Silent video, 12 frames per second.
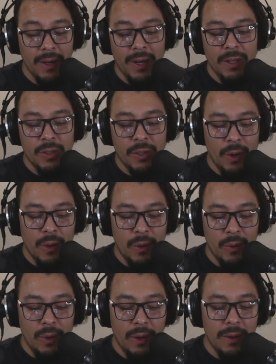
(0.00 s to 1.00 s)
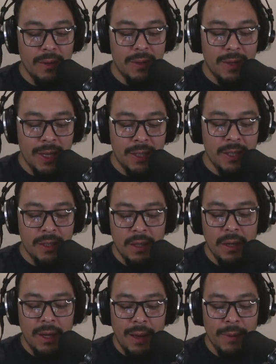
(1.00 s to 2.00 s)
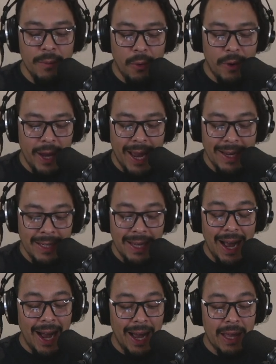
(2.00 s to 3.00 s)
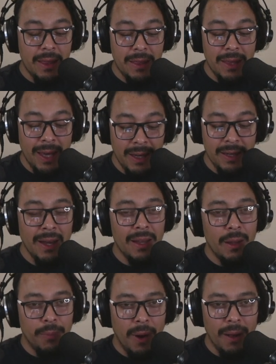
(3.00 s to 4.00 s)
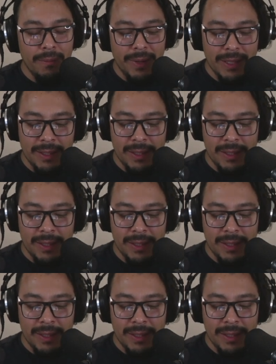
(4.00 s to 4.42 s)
So this is going to come in more handy, I think. The problem is